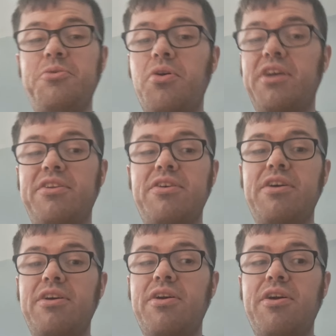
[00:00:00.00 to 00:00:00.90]
Ward had
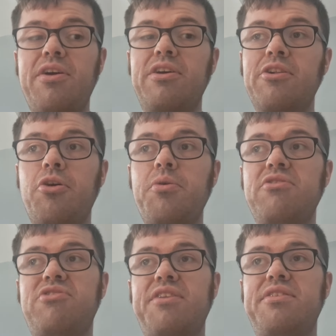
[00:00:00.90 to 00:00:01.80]
a
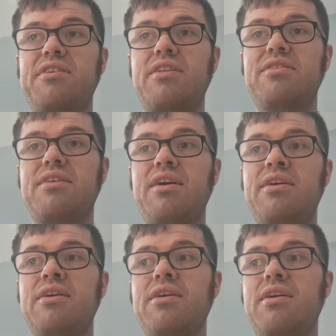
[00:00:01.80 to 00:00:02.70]
glorious chance again
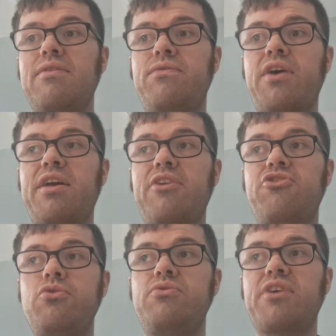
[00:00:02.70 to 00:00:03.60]
today. In fact, he had
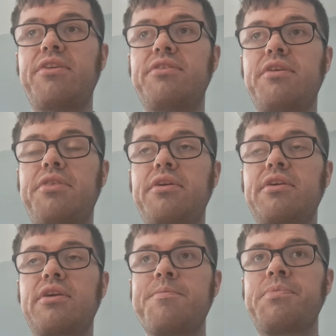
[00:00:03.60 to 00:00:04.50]
two chances, I
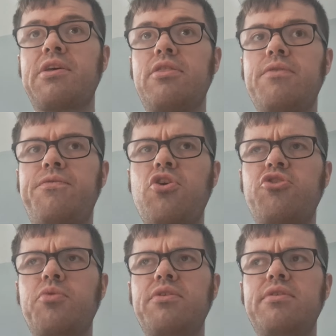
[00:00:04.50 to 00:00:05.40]
think. The
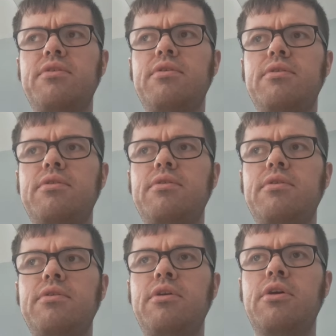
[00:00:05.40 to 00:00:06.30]
first one,
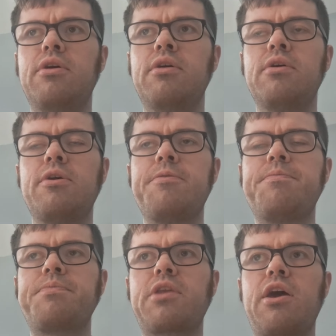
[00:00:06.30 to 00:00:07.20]
he
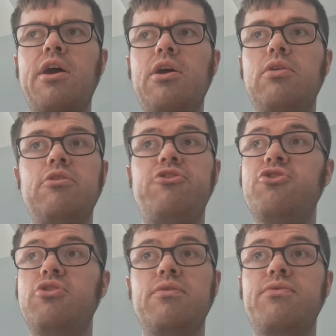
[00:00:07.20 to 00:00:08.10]

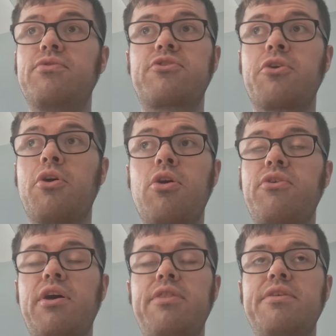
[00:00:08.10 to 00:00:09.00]
should have
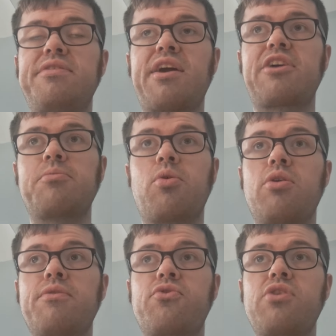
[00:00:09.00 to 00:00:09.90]
scored, and the second
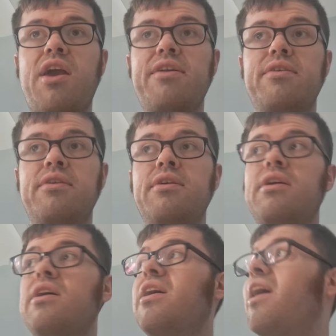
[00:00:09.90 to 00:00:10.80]
one, a free header,
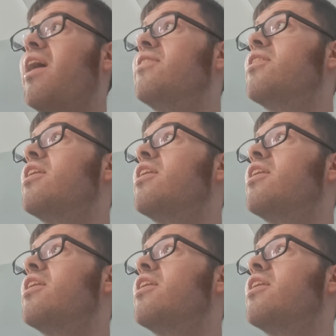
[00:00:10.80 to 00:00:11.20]
and